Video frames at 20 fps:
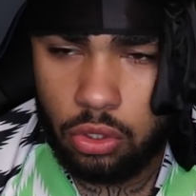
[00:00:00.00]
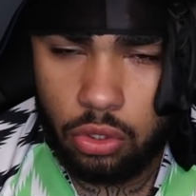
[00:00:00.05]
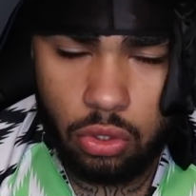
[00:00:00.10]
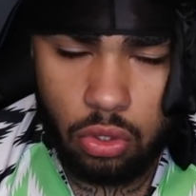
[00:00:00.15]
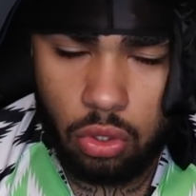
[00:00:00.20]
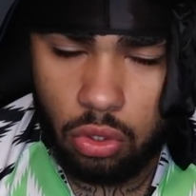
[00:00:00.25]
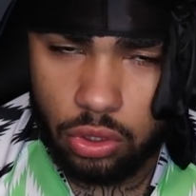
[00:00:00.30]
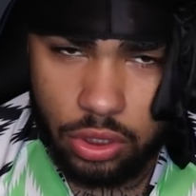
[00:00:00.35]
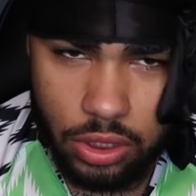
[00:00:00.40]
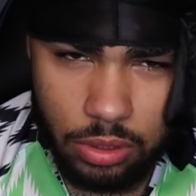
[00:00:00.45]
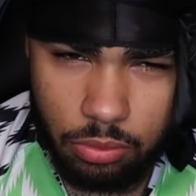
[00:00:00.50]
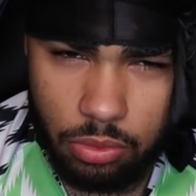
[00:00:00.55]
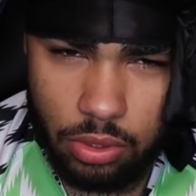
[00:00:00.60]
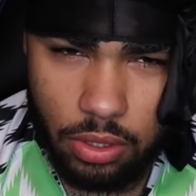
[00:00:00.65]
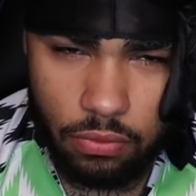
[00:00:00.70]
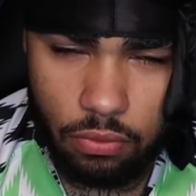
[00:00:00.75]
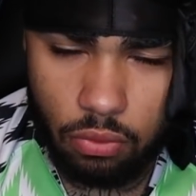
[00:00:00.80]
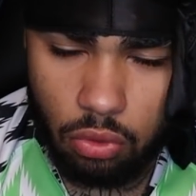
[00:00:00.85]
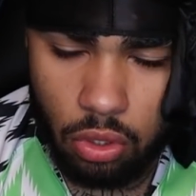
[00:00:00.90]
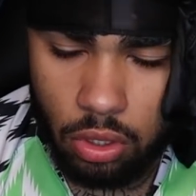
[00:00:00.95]
You lot seem
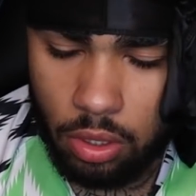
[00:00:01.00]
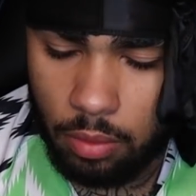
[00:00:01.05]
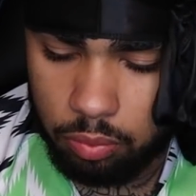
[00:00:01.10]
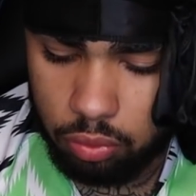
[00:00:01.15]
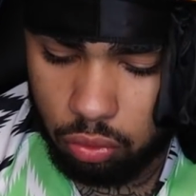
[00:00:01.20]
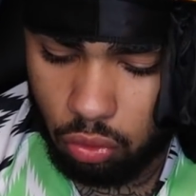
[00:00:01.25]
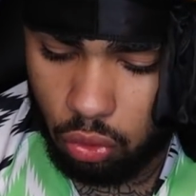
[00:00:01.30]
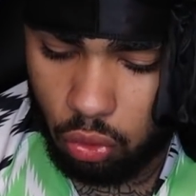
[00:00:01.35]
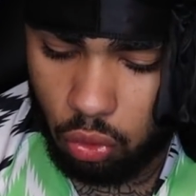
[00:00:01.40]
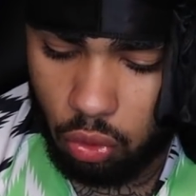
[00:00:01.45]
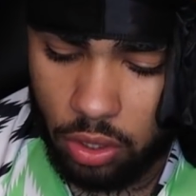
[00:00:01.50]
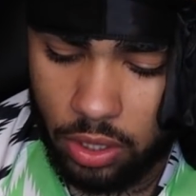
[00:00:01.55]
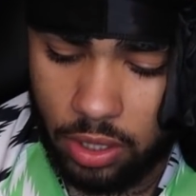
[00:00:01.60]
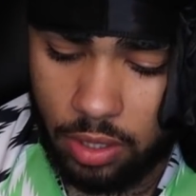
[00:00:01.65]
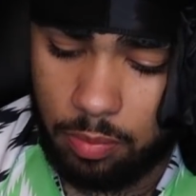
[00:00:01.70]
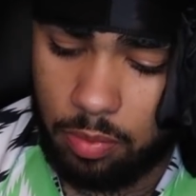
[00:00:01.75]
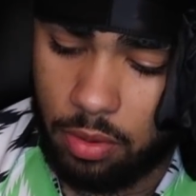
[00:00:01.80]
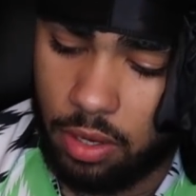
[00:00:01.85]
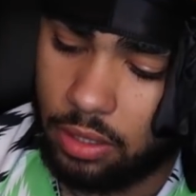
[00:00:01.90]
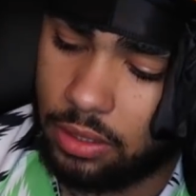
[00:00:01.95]
to have grown up real
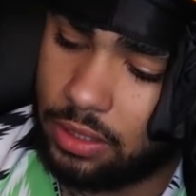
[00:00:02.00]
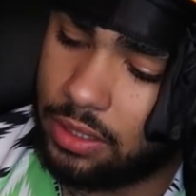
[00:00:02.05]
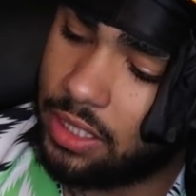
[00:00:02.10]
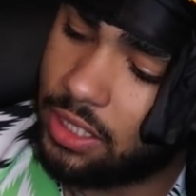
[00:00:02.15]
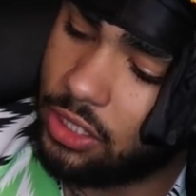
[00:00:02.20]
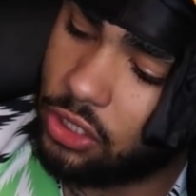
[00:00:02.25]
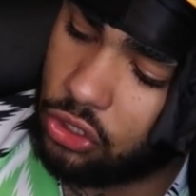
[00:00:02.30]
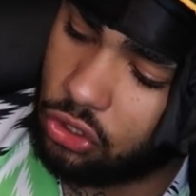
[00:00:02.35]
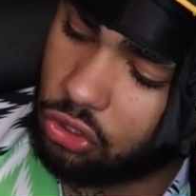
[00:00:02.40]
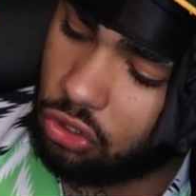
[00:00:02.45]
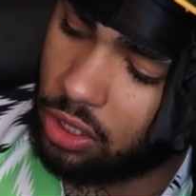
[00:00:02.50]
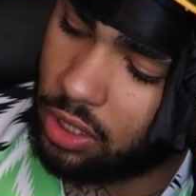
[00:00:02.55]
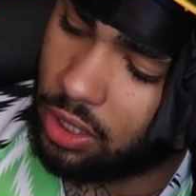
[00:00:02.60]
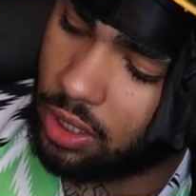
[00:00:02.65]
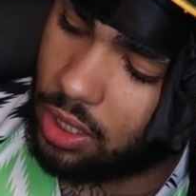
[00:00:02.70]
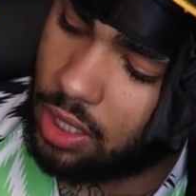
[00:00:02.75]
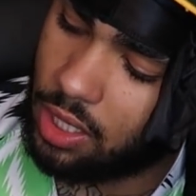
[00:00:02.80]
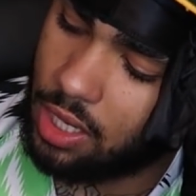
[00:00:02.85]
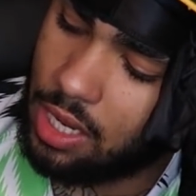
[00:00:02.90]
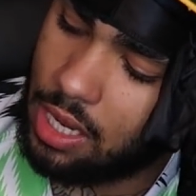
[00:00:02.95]
quick, but this
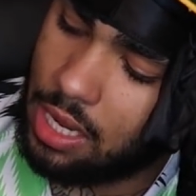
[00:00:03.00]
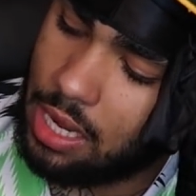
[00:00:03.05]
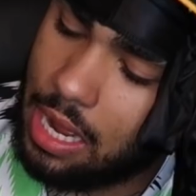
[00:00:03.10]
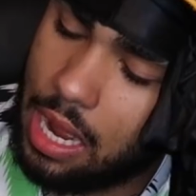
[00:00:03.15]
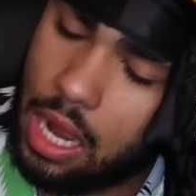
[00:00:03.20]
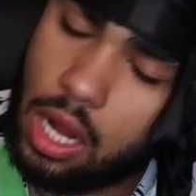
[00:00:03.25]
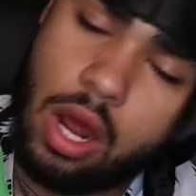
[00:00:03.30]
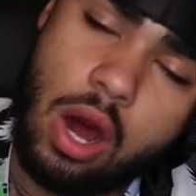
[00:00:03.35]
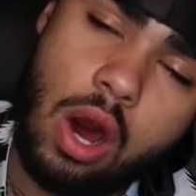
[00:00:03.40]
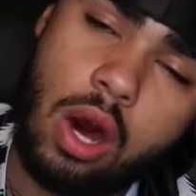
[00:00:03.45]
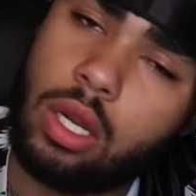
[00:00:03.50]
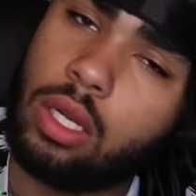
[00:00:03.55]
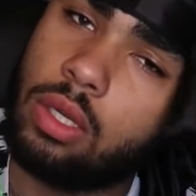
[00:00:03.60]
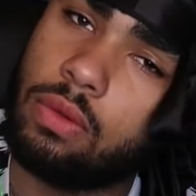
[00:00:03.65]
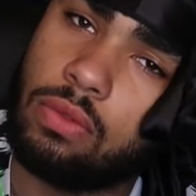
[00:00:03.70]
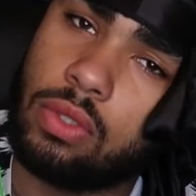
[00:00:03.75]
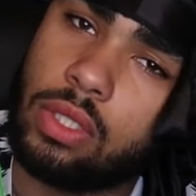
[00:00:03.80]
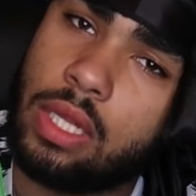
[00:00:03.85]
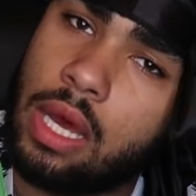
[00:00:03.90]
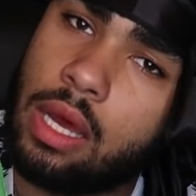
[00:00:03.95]
drink, I can't
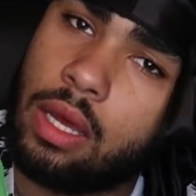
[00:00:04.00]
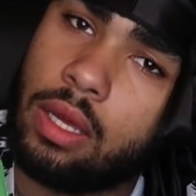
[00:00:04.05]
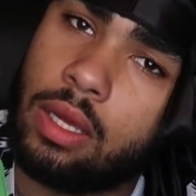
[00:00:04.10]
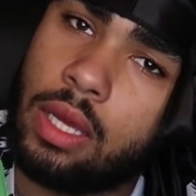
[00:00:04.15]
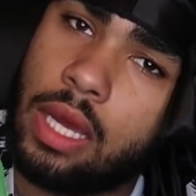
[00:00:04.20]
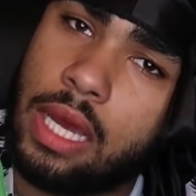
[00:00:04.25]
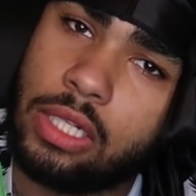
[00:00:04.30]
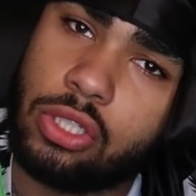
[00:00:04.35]
live without it.